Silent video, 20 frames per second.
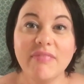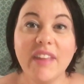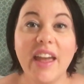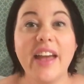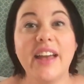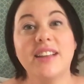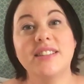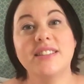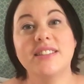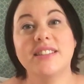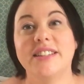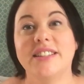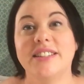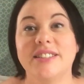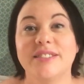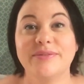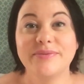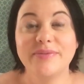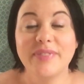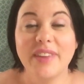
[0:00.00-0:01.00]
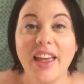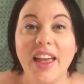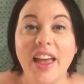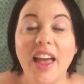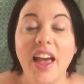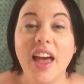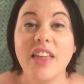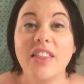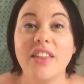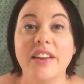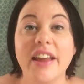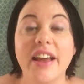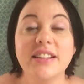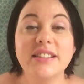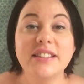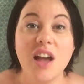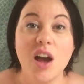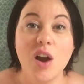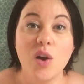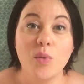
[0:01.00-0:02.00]
Excellent. The
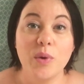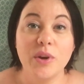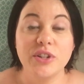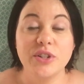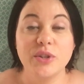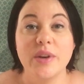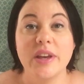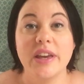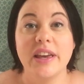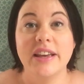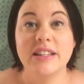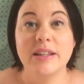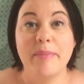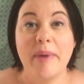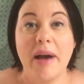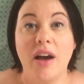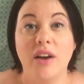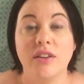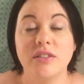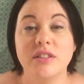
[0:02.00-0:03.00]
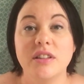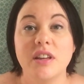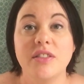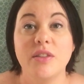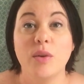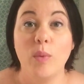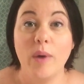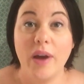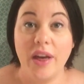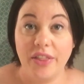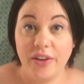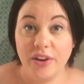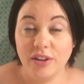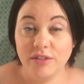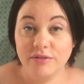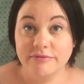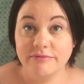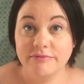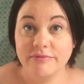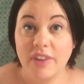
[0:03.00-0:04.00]
next song we're doing is about the
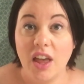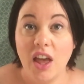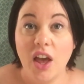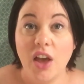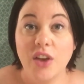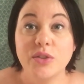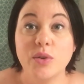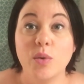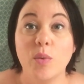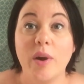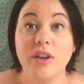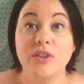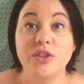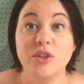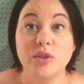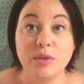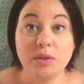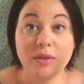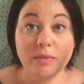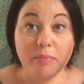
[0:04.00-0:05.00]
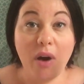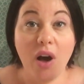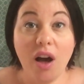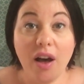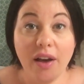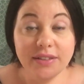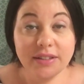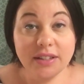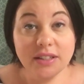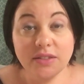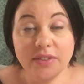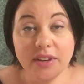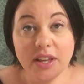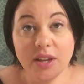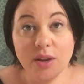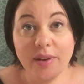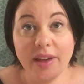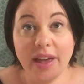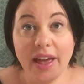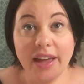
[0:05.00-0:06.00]
weather. So why don't you pause this
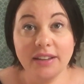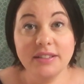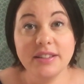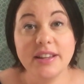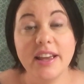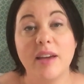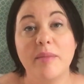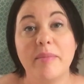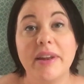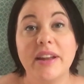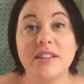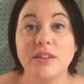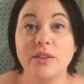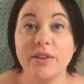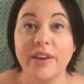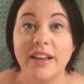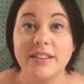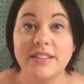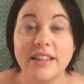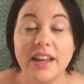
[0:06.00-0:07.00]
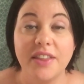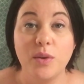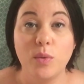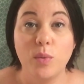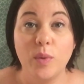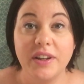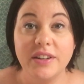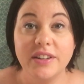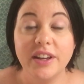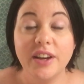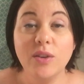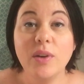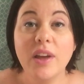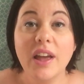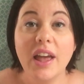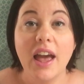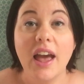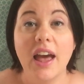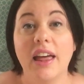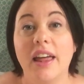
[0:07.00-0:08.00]
video again, take a minute to look outside the window
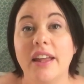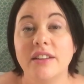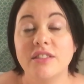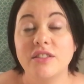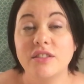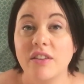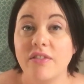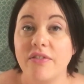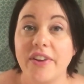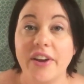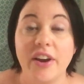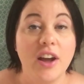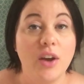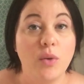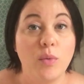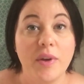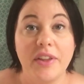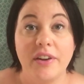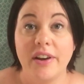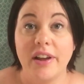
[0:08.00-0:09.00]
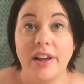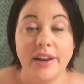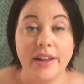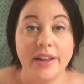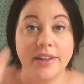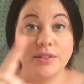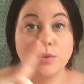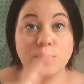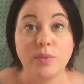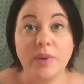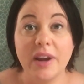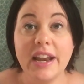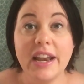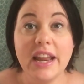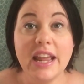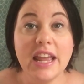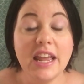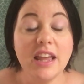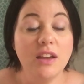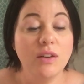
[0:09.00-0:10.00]
and figure out whether or not it's
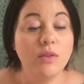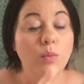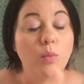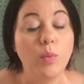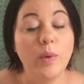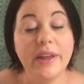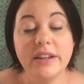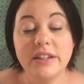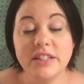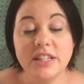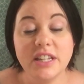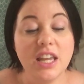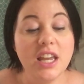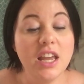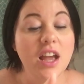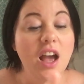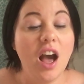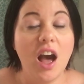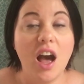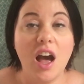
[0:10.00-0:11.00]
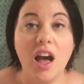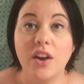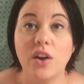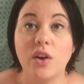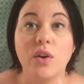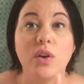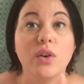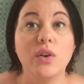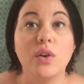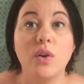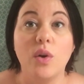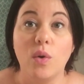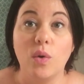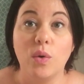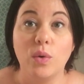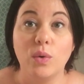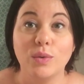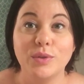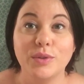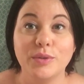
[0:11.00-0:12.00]
rainy, windy, hot, or
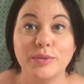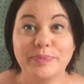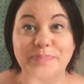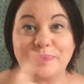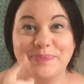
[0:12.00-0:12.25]
cold.